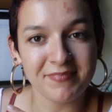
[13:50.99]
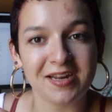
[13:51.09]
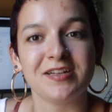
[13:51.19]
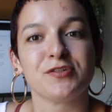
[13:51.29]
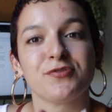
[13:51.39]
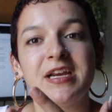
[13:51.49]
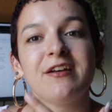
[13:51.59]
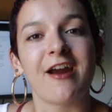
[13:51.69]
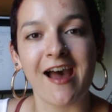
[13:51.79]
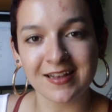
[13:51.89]
It is green
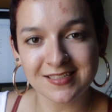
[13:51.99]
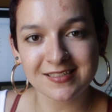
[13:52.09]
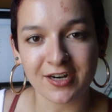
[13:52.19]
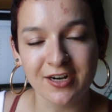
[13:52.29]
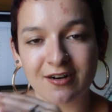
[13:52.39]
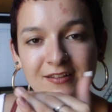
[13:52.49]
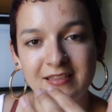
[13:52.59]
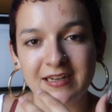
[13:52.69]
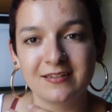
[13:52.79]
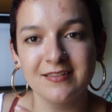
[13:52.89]
grass. Her
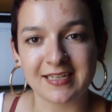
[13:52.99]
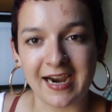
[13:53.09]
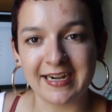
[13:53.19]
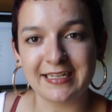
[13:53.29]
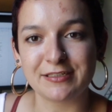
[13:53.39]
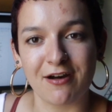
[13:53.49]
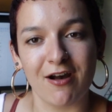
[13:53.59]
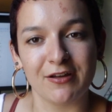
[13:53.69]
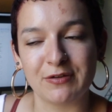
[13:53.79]
little tiny dog,